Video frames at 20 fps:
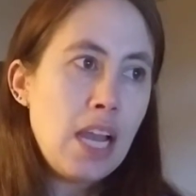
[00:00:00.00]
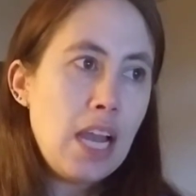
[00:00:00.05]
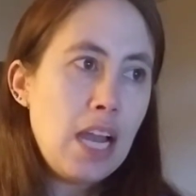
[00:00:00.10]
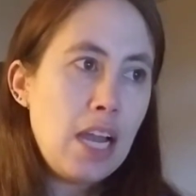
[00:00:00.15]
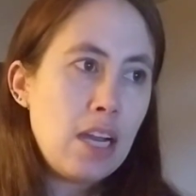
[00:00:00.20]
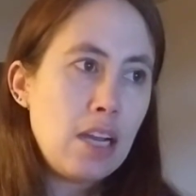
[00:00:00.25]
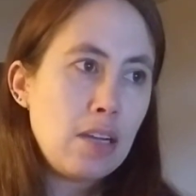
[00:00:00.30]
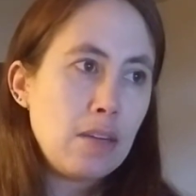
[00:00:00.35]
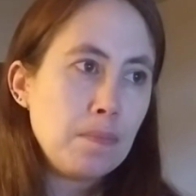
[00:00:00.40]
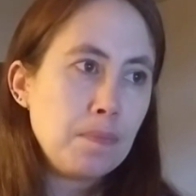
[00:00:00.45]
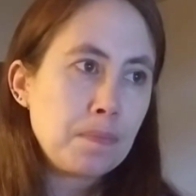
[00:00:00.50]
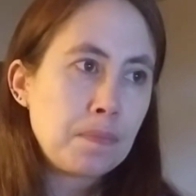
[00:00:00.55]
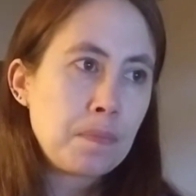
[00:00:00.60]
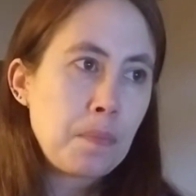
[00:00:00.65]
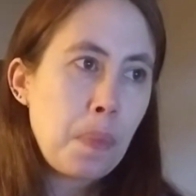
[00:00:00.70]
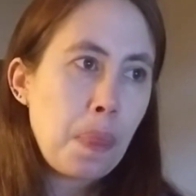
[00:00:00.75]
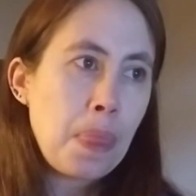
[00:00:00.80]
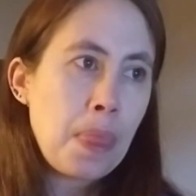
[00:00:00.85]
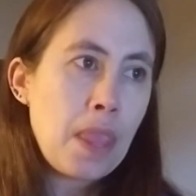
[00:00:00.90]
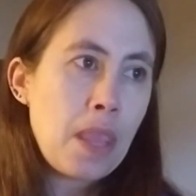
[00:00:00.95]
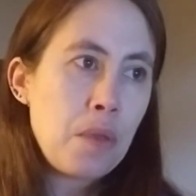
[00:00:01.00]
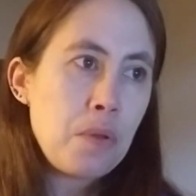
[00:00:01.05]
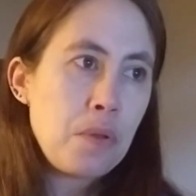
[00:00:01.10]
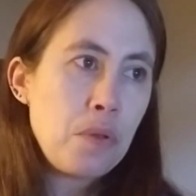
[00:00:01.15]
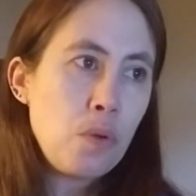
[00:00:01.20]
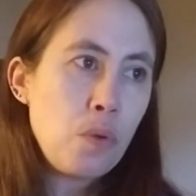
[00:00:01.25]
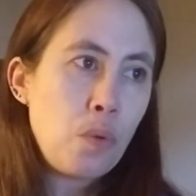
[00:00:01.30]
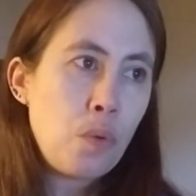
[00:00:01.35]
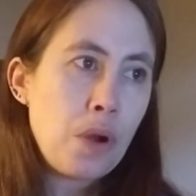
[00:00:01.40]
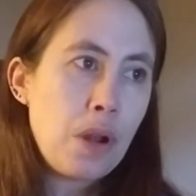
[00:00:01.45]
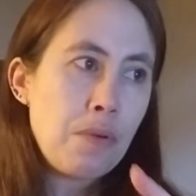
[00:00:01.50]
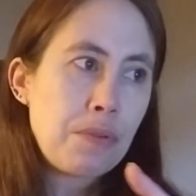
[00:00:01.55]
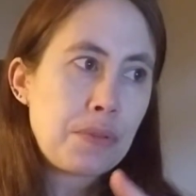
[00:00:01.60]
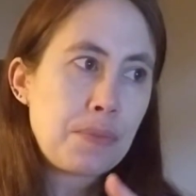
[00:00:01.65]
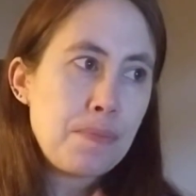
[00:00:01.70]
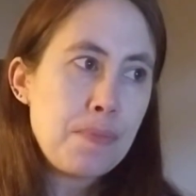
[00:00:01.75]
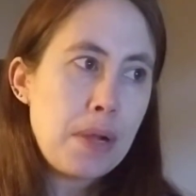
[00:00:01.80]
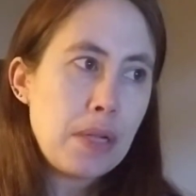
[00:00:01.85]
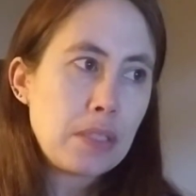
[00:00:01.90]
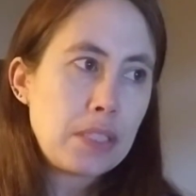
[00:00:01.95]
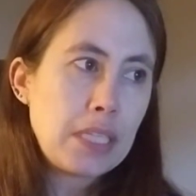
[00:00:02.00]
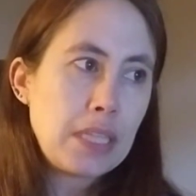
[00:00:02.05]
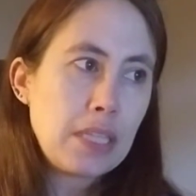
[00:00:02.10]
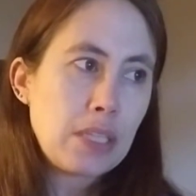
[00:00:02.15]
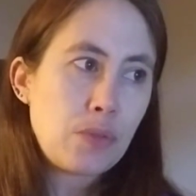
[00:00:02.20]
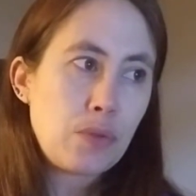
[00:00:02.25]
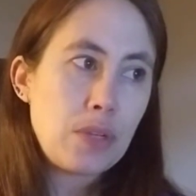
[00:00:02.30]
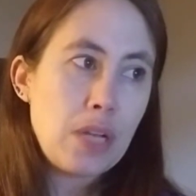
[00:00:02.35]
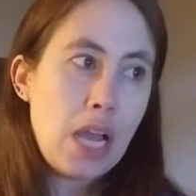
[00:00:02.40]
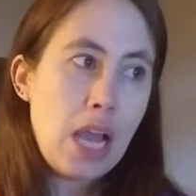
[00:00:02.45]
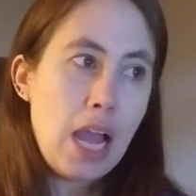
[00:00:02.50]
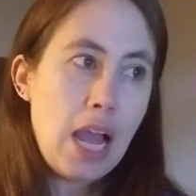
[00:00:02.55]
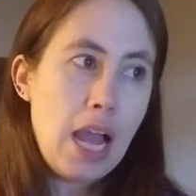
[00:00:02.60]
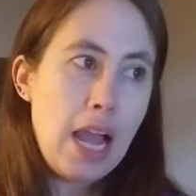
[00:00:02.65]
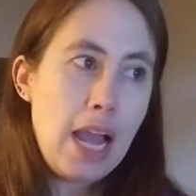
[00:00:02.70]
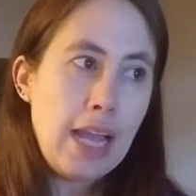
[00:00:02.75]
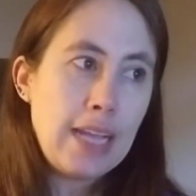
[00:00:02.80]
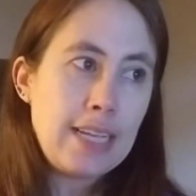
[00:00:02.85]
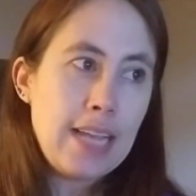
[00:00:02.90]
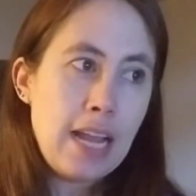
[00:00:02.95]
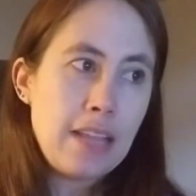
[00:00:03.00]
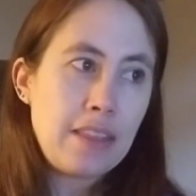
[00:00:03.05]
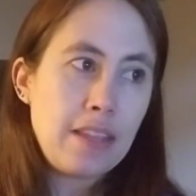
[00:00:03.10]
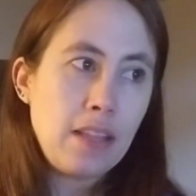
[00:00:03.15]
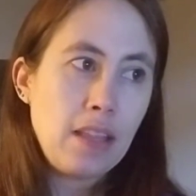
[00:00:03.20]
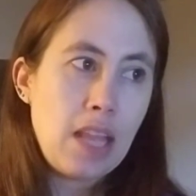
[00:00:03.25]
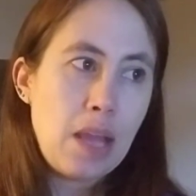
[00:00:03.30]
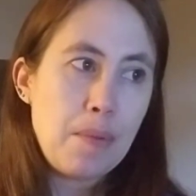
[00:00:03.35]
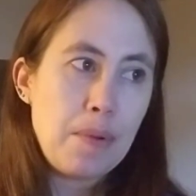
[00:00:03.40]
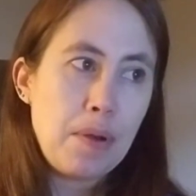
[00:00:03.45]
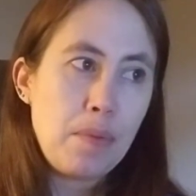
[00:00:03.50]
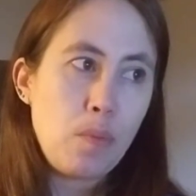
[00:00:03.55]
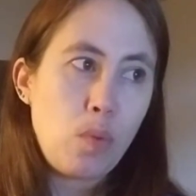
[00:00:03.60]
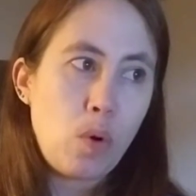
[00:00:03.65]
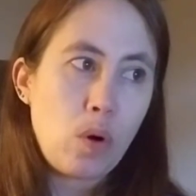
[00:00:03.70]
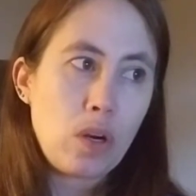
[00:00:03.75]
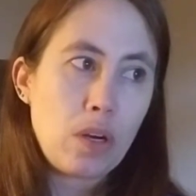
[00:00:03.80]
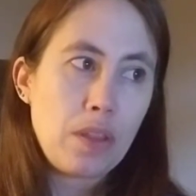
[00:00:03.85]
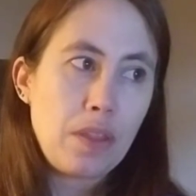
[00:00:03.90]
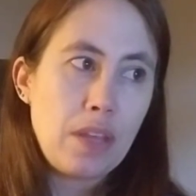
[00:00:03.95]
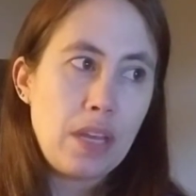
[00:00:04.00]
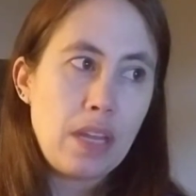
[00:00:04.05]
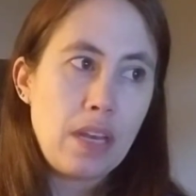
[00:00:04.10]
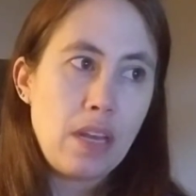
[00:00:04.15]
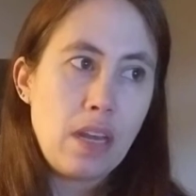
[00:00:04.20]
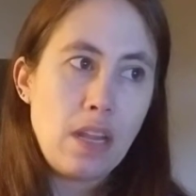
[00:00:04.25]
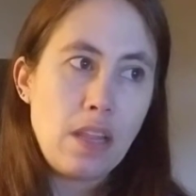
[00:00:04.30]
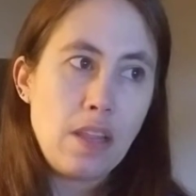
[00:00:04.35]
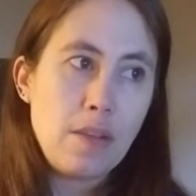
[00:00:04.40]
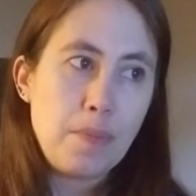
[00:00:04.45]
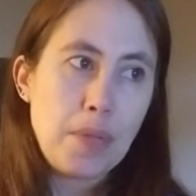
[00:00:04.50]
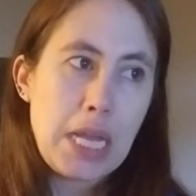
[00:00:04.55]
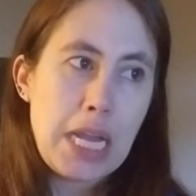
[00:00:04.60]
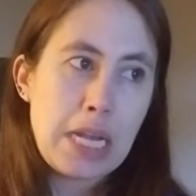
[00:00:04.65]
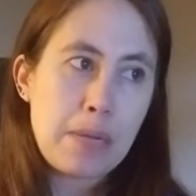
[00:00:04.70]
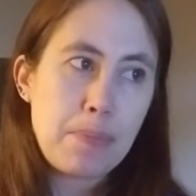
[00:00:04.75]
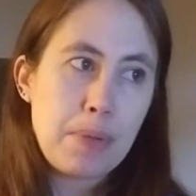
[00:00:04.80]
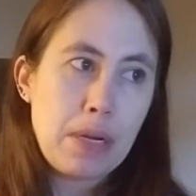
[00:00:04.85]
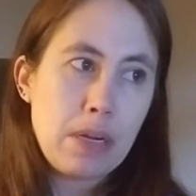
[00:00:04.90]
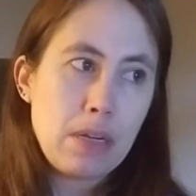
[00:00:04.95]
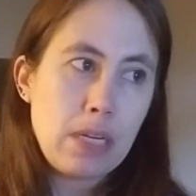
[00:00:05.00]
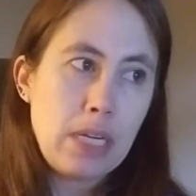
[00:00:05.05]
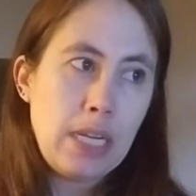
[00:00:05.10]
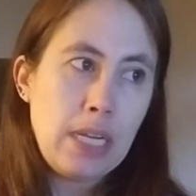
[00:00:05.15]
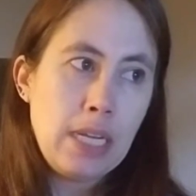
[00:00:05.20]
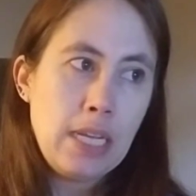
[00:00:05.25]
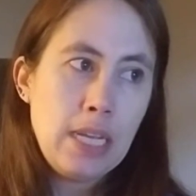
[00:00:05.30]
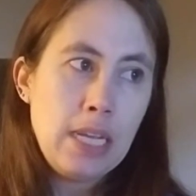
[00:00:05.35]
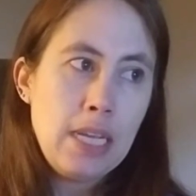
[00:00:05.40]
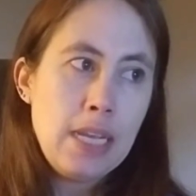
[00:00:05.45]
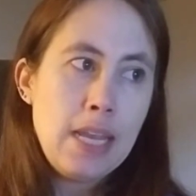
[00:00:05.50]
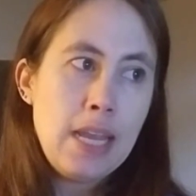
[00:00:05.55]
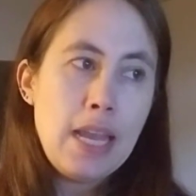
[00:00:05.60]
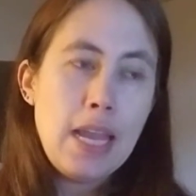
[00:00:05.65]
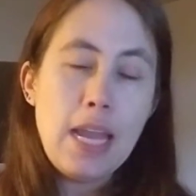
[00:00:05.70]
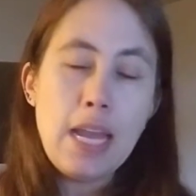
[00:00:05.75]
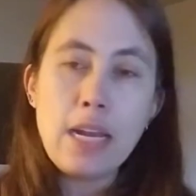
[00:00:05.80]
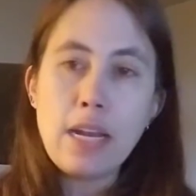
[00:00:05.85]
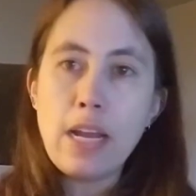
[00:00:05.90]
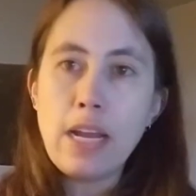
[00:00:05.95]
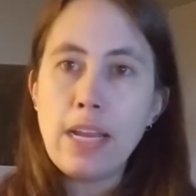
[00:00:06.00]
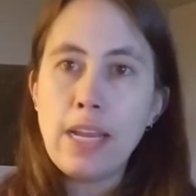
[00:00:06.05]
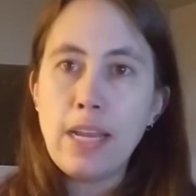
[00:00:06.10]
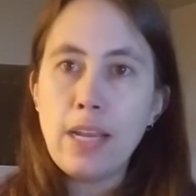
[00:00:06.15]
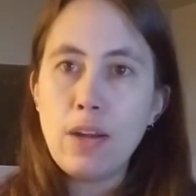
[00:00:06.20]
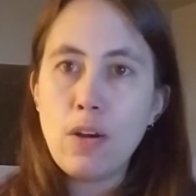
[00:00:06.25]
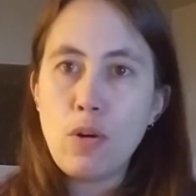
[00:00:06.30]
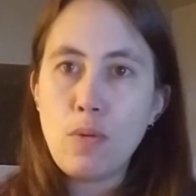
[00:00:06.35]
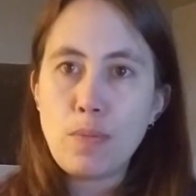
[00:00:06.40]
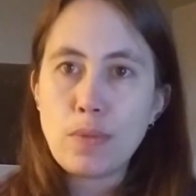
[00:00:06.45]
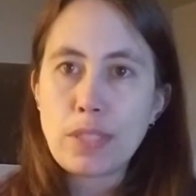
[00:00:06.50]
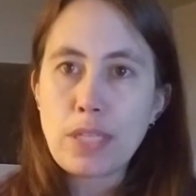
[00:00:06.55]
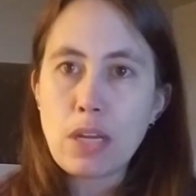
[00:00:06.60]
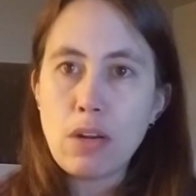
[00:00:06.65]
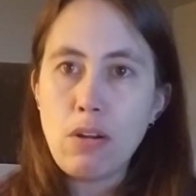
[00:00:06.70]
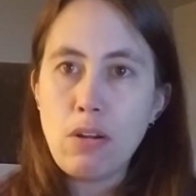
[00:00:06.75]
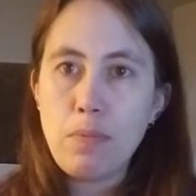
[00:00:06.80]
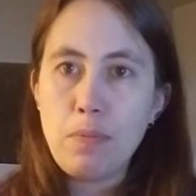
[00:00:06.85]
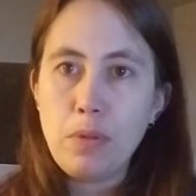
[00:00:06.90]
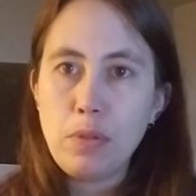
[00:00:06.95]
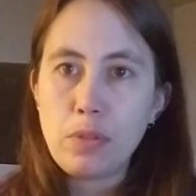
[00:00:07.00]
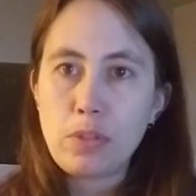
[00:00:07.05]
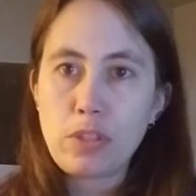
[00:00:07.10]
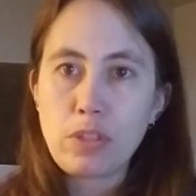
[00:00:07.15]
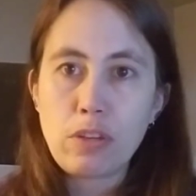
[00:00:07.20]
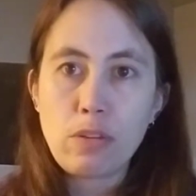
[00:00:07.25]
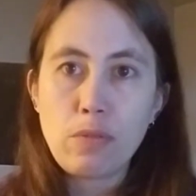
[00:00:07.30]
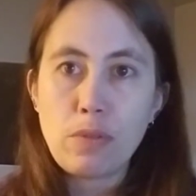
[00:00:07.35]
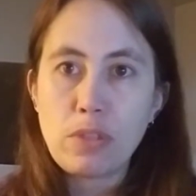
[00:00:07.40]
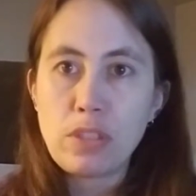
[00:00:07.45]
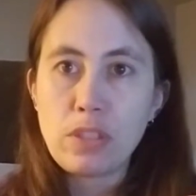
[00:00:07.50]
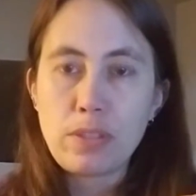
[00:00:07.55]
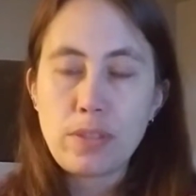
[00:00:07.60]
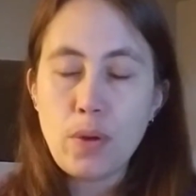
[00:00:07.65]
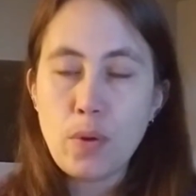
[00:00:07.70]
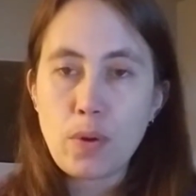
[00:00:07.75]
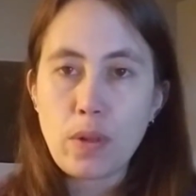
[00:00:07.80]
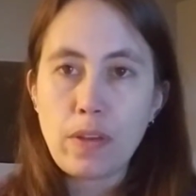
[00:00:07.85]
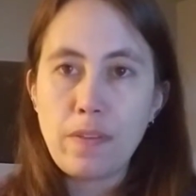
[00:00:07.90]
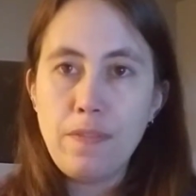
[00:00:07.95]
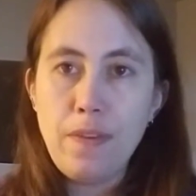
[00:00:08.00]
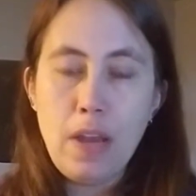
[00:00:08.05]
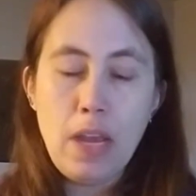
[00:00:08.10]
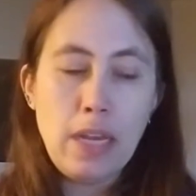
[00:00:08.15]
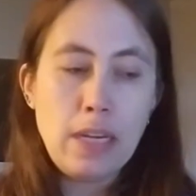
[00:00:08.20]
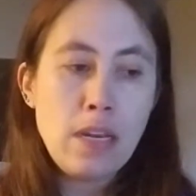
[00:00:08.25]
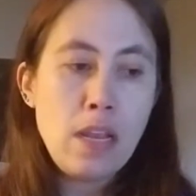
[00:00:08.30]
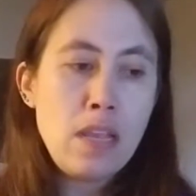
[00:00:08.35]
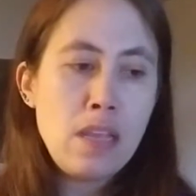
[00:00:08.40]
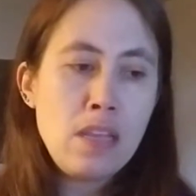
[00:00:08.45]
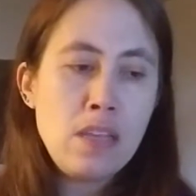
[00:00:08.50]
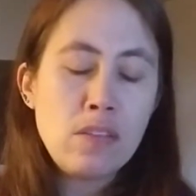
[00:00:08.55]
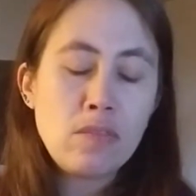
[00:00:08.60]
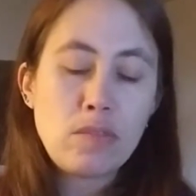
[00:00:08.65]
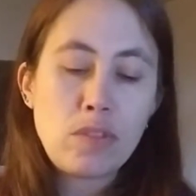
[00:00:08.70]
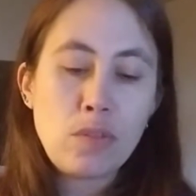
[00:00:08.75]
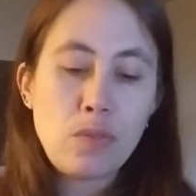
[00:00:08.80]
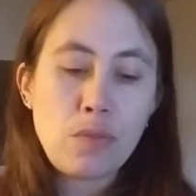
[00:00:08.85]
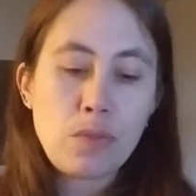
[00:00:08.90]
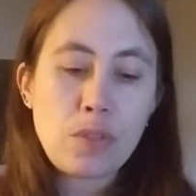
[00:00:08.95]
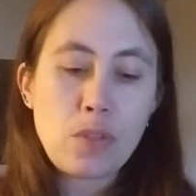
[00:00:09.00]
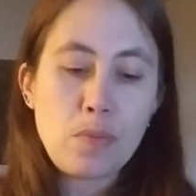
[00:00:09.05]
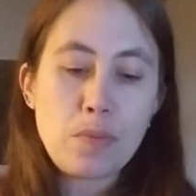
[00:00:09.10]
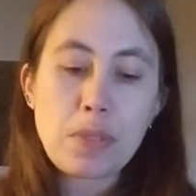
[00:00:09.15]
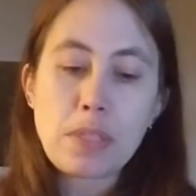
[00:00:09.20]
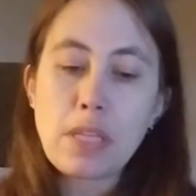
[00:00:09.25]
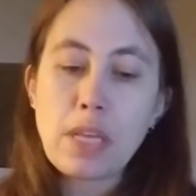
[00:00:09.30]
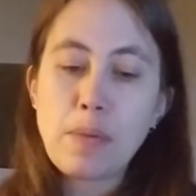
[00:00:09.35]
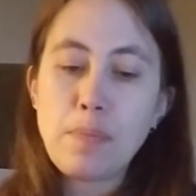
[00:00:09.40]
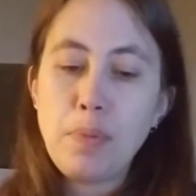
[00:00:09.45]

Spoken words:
When I was melting this one, I got the lemon more than the blackberry. And I almost got all blue sugar, which is totally fine. So it was almost like